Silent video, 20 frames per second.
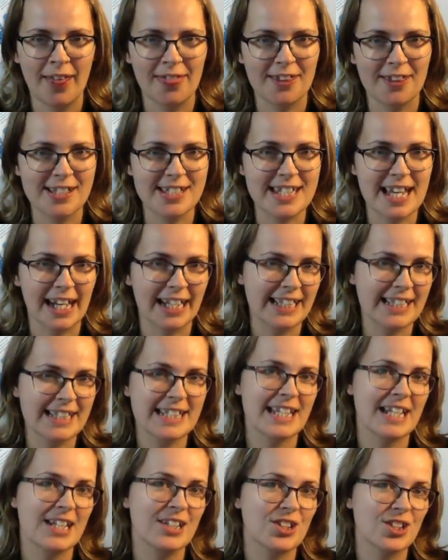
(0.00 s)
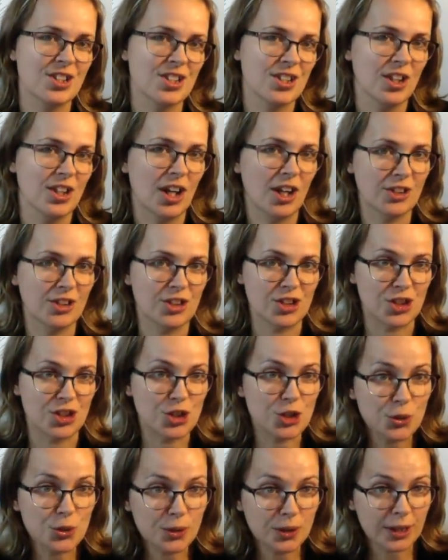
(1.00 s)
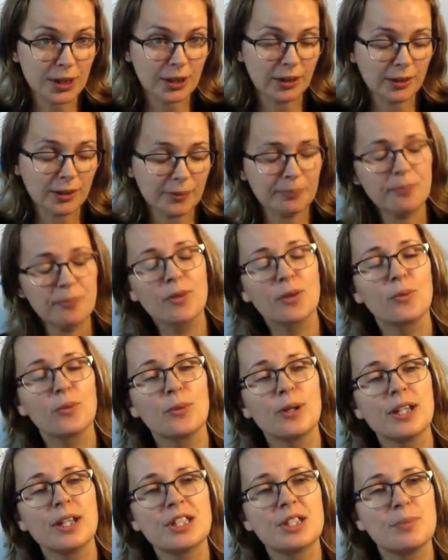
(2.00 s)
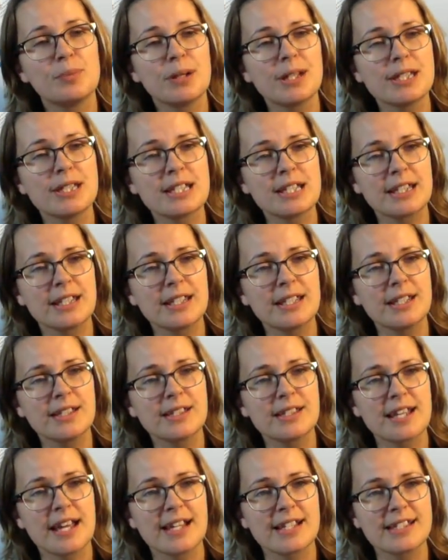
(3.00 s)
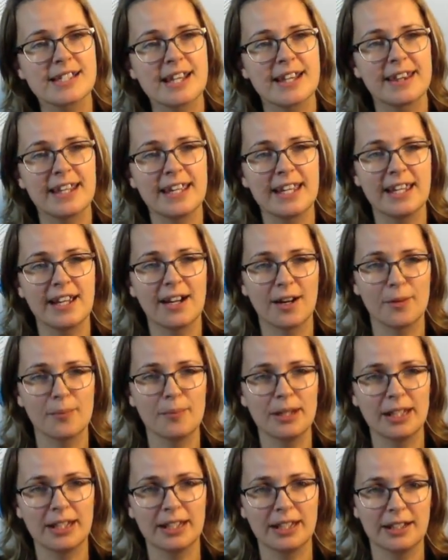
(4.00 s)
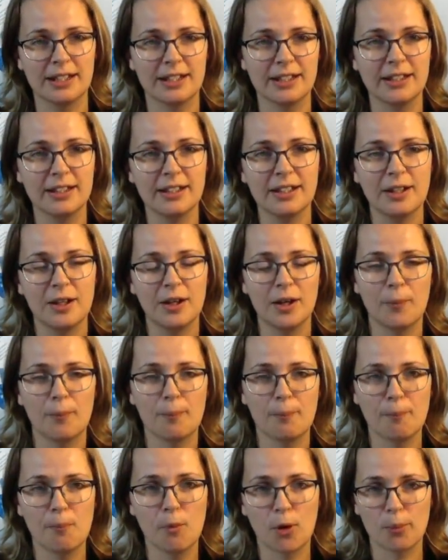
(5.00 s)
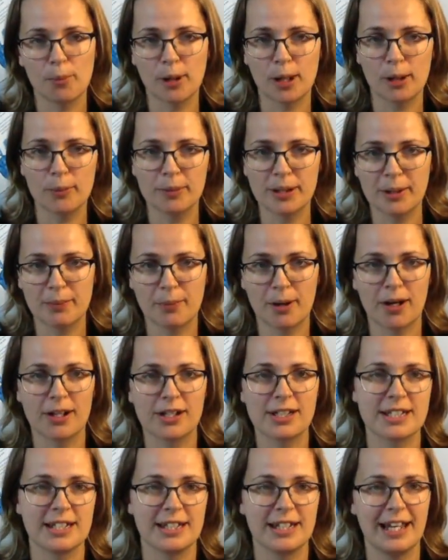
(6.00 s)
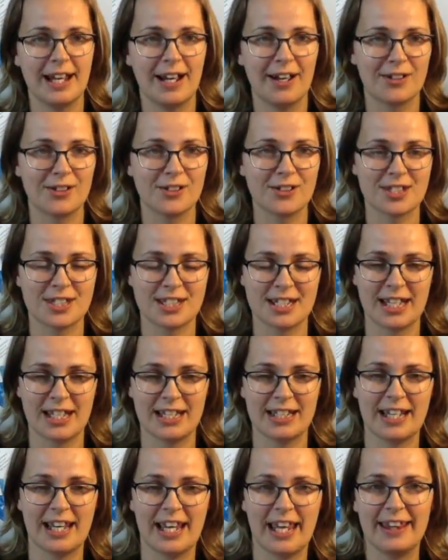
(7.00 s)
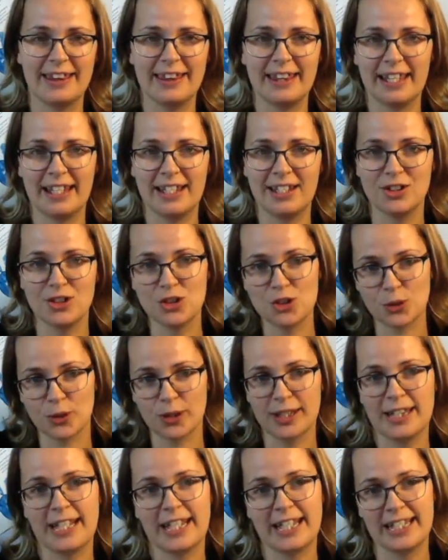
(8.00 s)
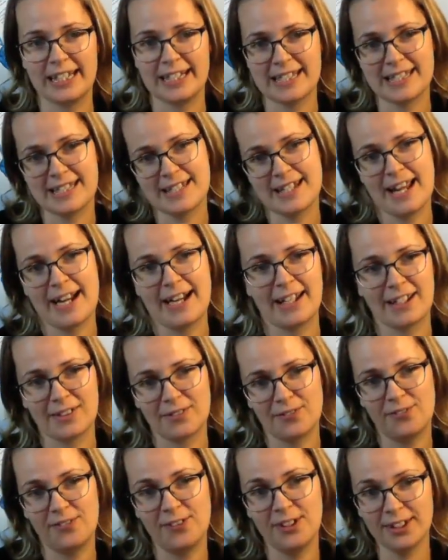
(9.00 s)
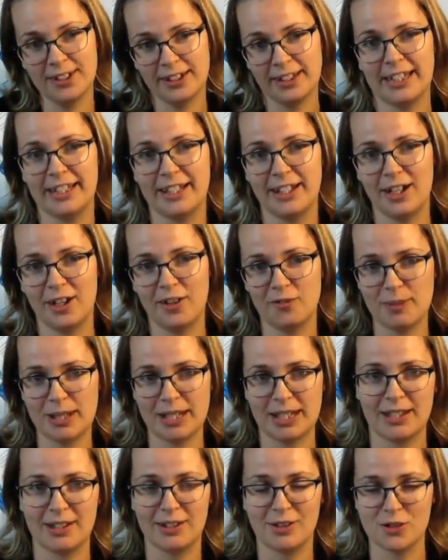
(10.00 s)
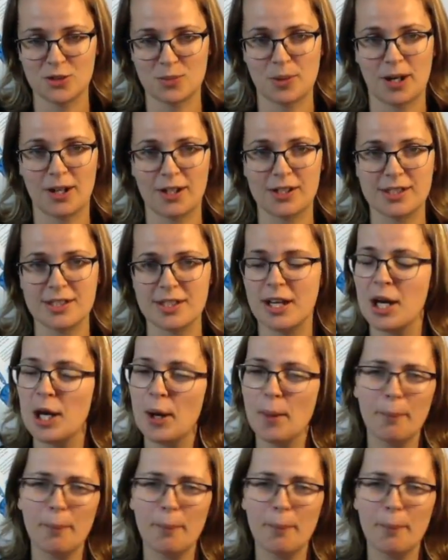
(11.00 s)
The second stage is longitudinal, which basically says that they are making more permanent marks and they understand it and they enjoy the kinesthetic feeling of making those marks.